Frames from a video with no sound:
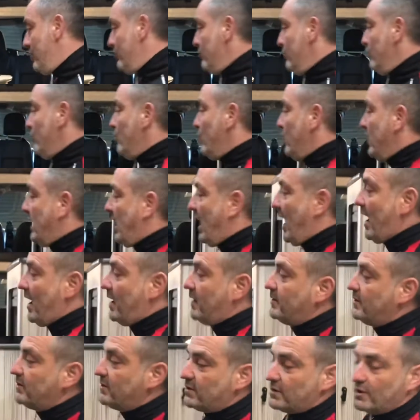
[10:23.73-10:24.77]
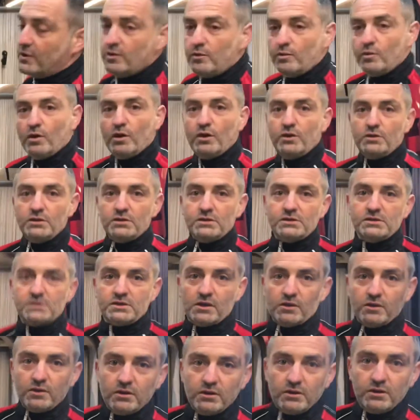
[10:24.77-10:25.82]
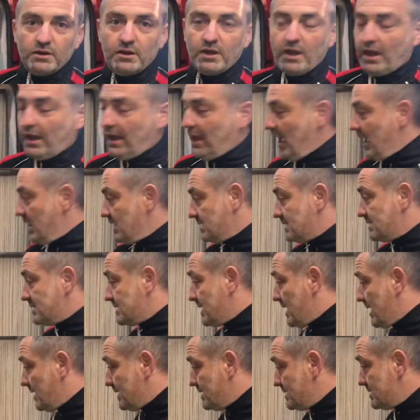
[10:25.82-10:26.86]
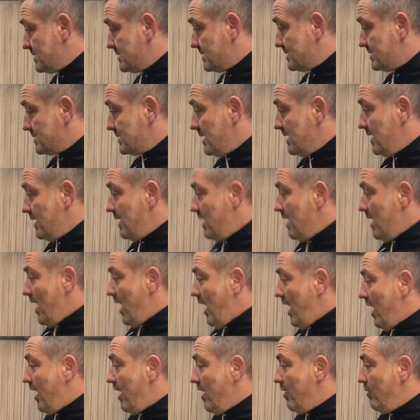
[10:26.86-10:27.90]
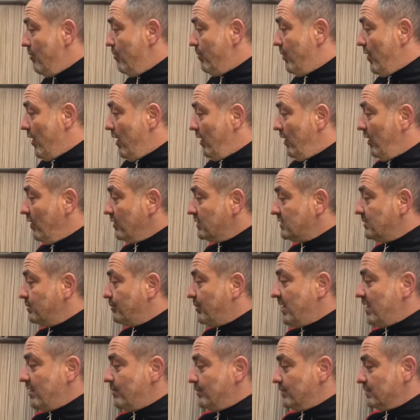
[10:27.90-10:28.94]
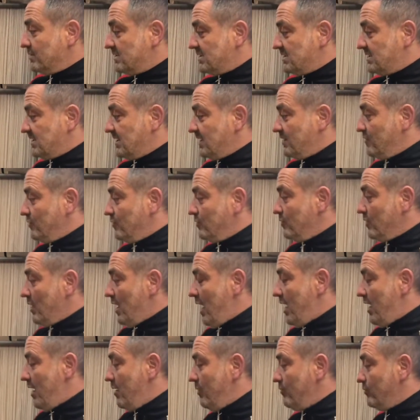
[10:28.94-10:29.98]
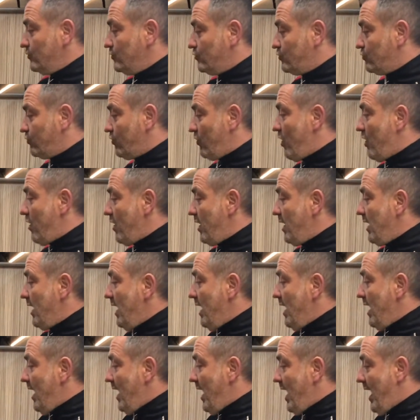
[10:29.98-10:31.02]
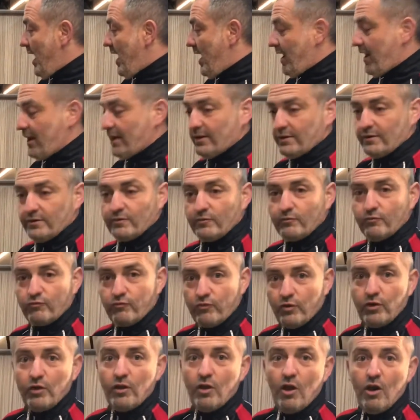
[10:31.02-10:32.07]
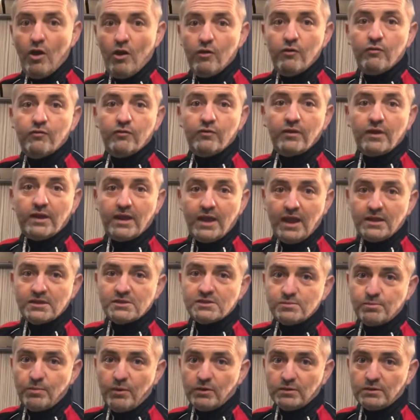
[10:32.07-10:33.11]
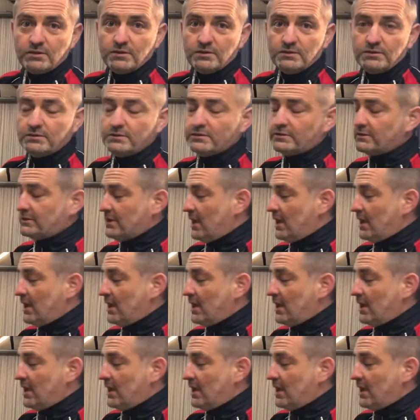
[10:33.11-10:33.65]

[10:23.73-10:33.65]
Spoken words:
we can do underslung gas tanks, but a lot of people still try and run off gas bottles.